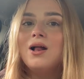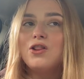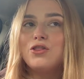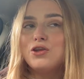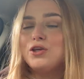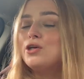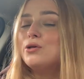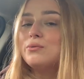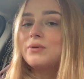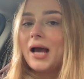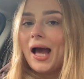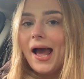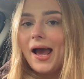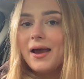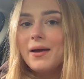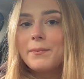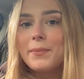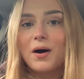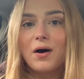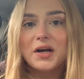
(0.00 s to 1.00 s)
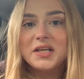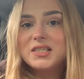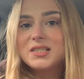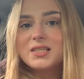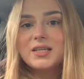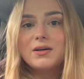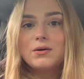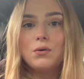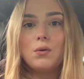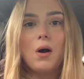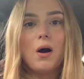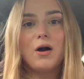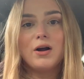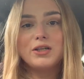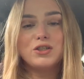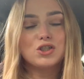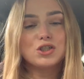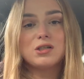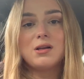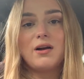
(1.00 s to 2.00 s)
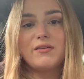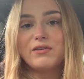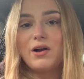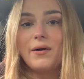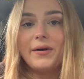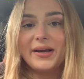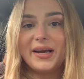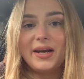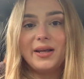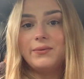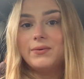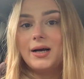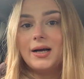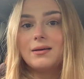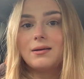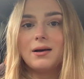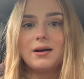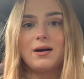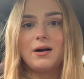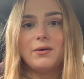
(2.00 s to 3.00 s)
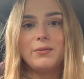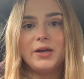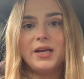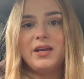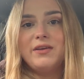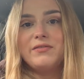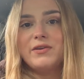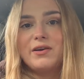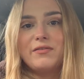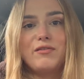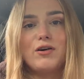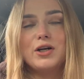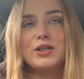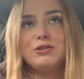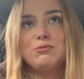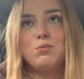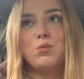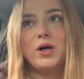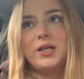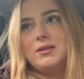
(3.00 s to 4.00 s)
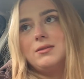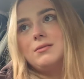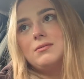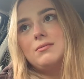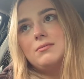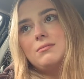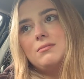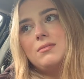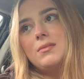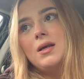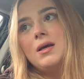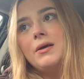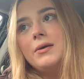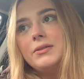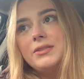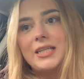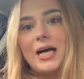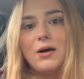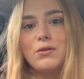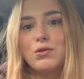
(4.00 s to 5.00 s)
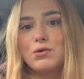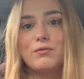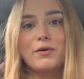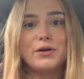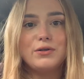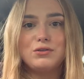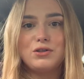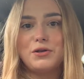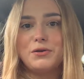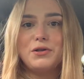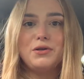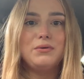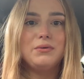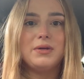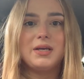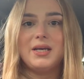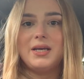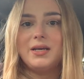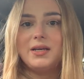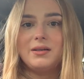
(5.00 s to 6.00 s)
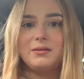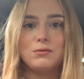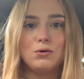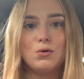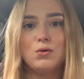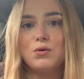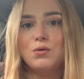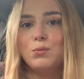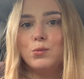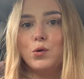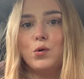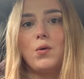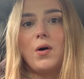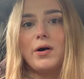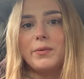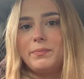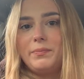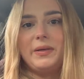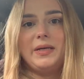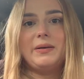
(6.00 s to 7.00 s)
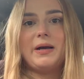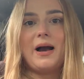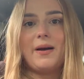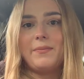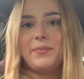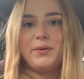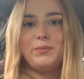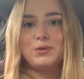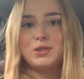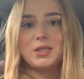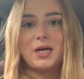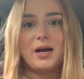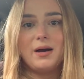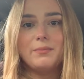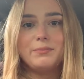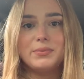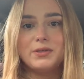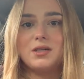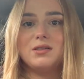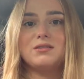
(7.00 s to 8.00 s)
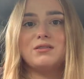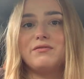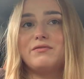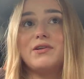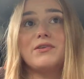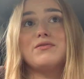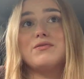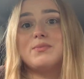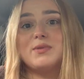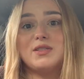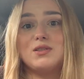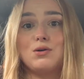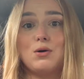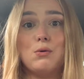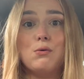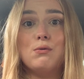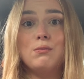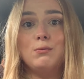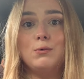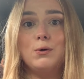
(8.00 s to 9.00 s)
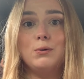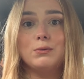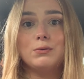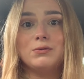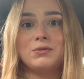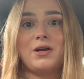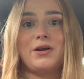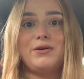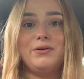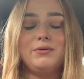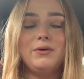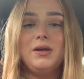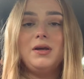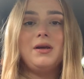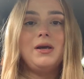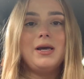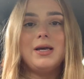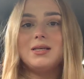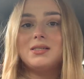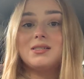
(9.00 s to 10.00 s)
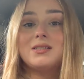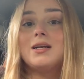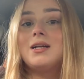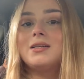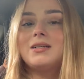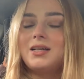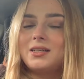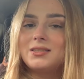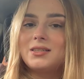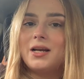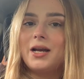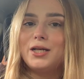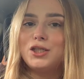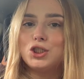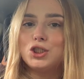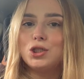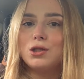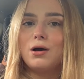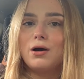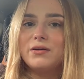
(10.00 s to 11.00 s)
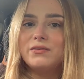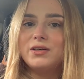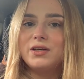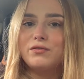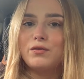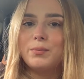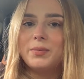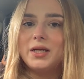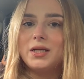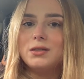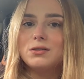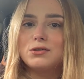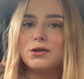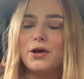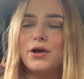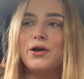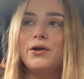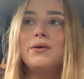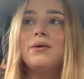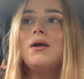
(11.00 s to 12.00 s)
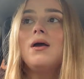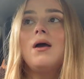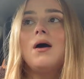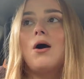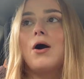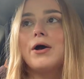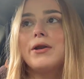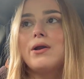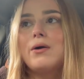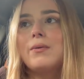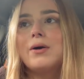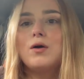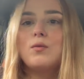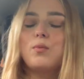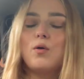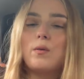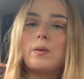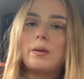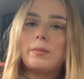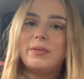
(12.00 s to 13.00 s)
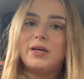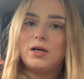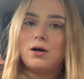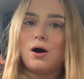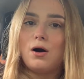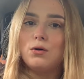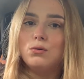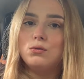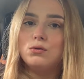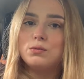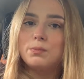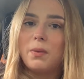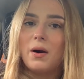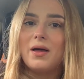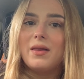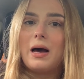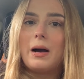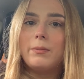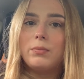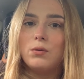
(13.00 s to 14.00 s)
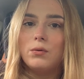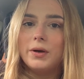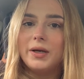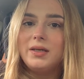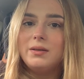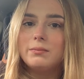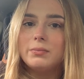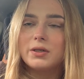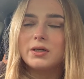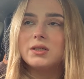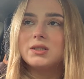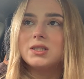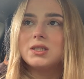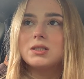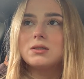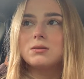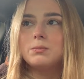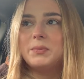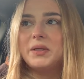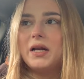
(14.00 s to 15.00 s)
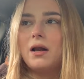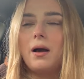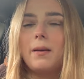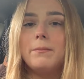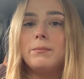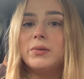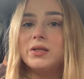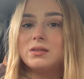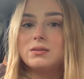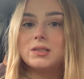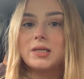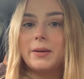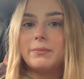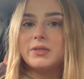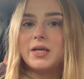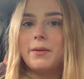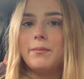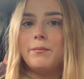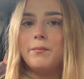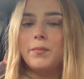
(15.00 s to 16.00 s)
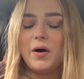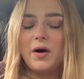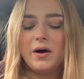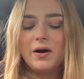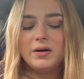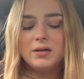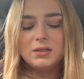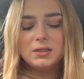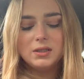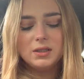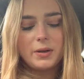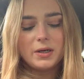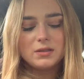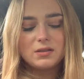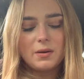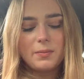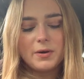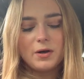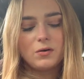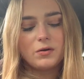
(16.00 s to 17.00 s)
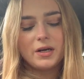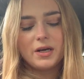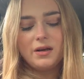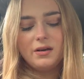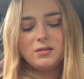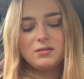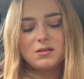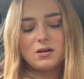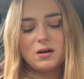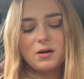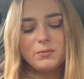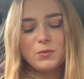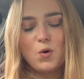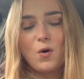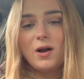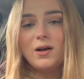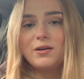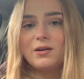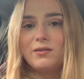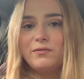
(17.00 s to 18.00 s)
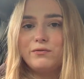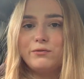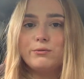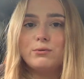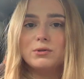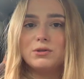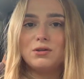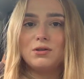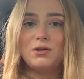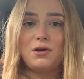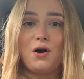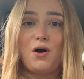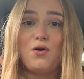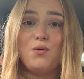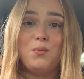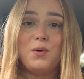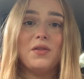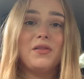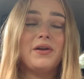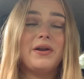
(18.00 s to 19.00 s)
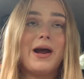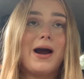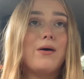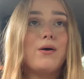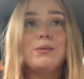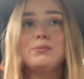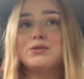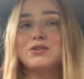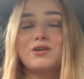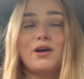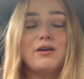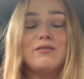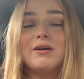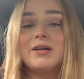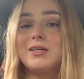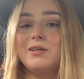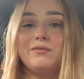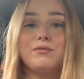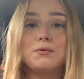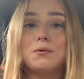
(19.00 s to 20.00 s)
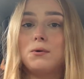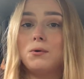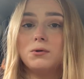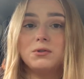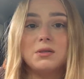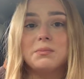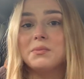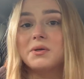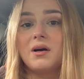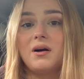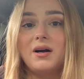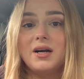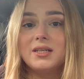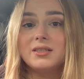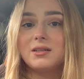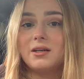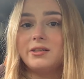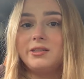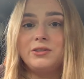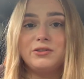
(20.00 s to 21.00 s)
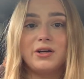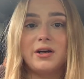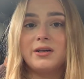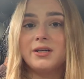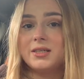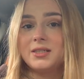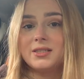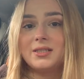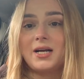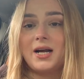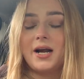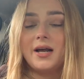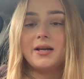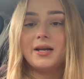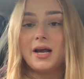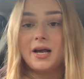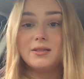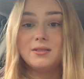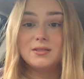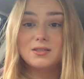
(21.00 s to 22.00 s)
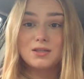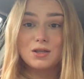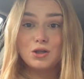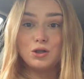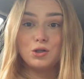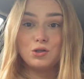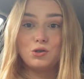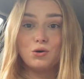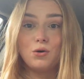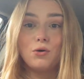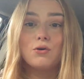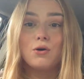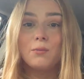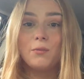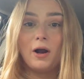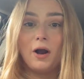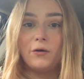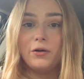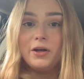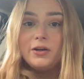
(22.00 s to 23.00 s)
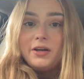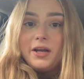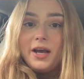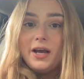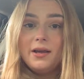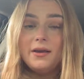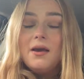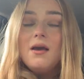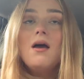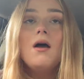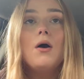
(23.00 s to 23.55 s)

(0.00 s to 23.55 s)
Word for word: the UK, but I still, I just love going anywhere. Like I, even if I went down the road to Newquay in Cornwall, I'd be happy with that because I've never been to Cornwall. So it's still a destination that I've never been to. I know it'll probably be cold by that point because it'll be like mid-September. But to be honest, I'm quite looking forward to the cold weather now. I'm so ready for autumn, guys. Like you don't understand, hence the chocolate brown hoodie.